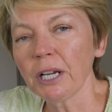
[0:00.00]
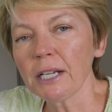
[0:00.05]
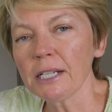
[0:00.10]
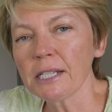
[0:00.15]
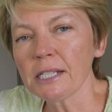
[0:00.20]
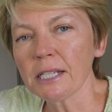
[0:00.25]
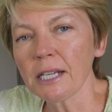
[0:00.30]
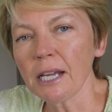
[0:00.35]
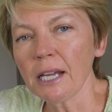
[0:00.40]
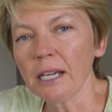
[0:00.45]
I'd
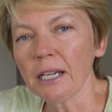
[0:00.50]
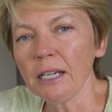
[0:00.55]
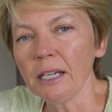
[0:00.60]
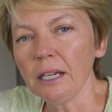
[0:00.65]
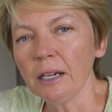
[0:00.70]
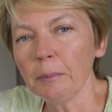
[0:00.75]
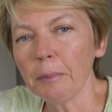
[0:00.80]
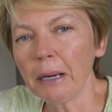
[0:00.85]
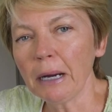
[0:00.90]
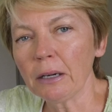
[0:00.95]
say
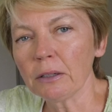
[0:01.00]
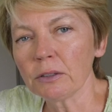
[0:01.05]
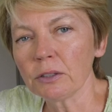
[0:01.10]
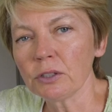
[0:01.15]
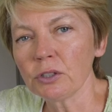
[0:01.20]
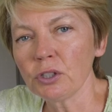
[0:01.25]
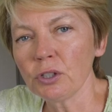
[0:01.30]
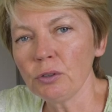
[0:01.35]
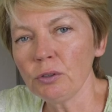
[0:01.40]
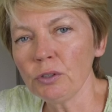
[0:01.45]
about
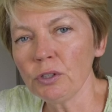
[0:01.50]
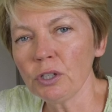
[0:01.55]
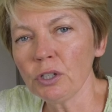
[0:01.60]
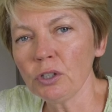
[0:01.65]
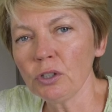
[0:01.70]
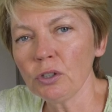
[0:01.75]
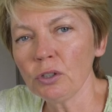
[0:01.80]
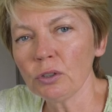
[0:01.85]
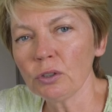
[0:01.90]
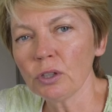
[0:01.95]

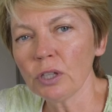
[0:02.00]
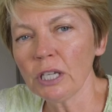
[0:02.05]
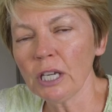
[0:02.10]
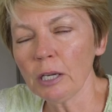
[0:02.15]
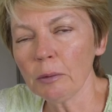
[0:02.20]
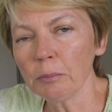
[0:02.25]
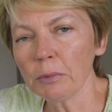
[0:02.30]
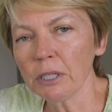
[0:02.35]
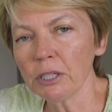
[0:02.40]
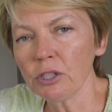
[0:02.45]
choosing the
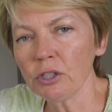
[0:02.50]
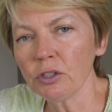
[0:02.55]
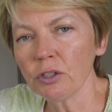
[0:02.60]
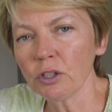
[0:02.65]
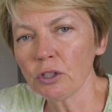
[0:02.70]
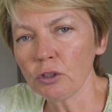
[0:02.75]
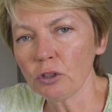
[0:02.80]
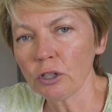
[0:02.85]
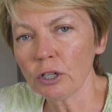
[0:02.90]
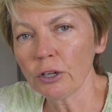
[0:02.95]
image
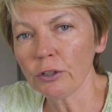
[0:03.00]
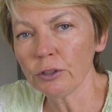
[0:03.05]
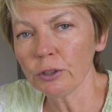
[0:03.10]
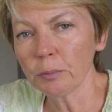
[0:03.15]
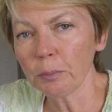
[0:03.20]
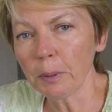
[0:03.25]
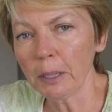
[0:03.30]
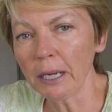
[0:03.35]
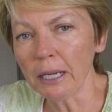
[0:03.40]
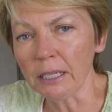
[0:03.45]
that you're going to
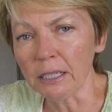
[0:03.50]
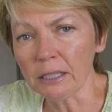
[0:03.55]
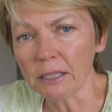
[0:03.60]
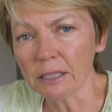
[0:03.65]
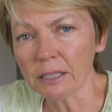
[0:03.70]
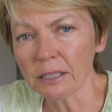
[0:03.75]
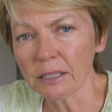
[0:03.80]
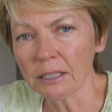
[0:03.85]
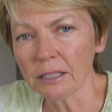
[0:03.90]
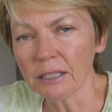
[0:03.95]

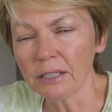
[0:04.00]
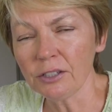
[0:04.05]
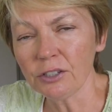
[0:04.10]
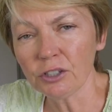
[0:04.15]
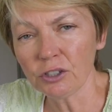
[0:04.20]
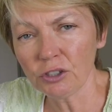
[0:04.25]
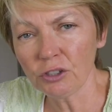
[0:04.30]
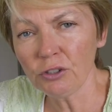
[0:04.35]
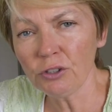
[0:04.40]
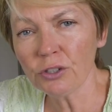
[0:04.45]
paint is
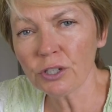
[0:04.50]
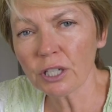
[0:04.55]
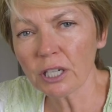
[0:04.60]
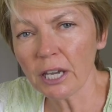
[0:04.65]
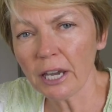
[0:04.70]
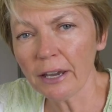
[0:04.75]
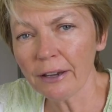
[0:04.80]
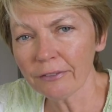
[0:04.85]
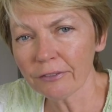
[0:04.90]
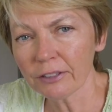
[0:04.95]
to choose it
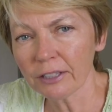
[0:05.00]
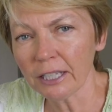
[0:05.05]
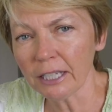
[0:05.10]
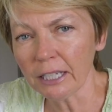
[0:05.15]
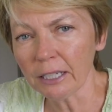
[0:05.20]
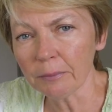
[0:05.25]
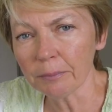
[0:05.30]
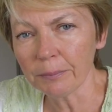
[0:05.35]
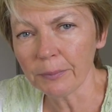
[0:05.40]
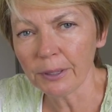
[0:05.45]

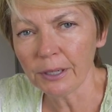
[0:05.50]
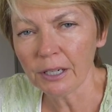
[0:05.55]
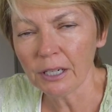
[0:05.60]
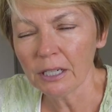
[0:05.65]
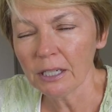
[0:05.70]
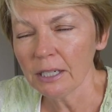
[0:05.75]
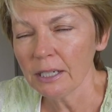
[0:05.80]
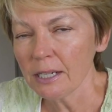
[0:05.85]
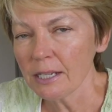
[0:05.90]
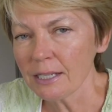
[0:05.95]
carefully.
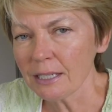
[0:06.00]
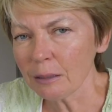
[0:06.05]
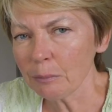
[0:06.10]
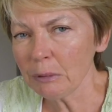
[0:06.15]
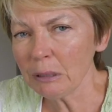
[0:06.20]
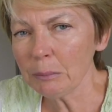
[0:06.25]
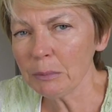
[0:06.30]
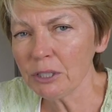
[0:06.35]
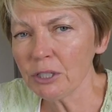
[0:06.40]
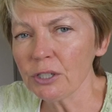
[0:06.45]
Some
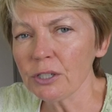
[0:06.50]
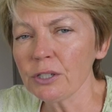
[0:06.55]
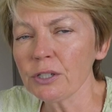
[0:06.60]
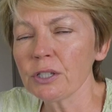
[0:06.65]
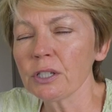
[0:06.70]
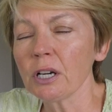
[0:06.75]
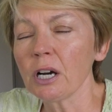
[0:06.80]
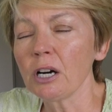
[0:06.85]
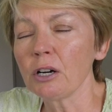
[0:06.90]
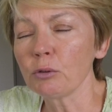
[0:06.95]

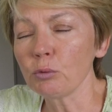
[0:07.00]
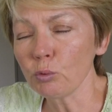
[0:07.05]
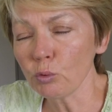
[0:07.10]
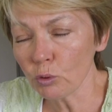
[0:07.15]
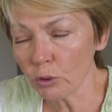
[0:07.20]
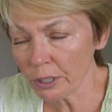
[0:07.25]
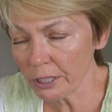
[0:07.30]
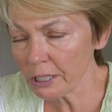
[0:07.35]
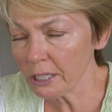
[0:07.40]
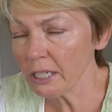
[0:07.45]
images are
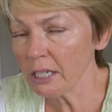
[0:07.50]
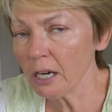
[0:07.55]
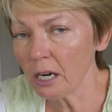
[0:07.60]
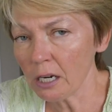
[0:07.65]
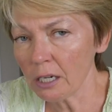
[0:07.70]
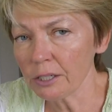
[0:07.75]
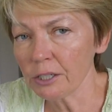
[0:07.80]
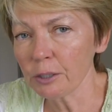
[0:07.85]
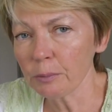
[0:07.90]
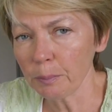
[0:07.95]
really
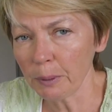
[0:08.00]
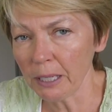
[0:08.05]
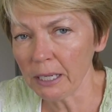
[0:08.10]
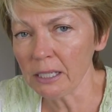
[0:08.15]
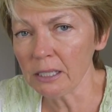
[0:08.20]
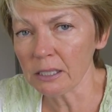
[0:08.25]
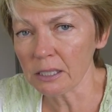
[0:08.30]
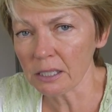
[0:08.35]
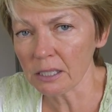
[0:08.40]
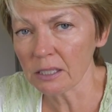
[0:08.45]
hard to
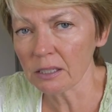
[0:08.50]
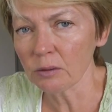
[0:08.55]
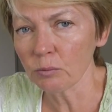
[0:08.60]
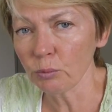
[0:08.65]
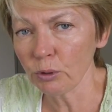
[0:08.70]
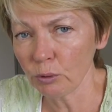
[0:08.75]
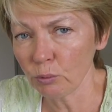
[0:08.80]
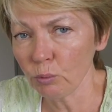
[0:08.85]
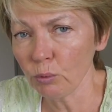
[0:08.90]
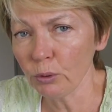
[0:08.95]
paint
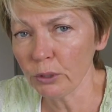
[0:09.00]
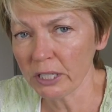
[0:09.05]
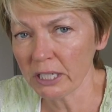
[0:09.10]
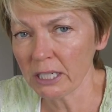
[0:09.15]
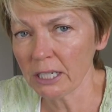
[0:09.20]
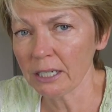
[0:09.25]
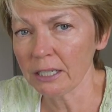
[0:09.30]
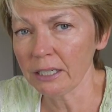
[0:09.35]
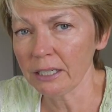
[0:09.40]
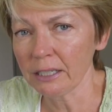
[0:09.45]
with
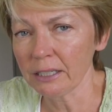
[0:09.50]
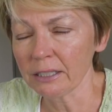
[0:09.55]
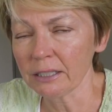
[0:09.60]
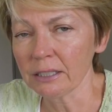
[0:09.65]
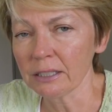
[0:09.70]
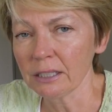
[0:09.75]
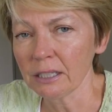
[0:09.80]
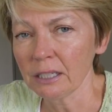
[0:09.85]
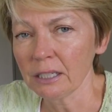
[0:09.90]
watercolor.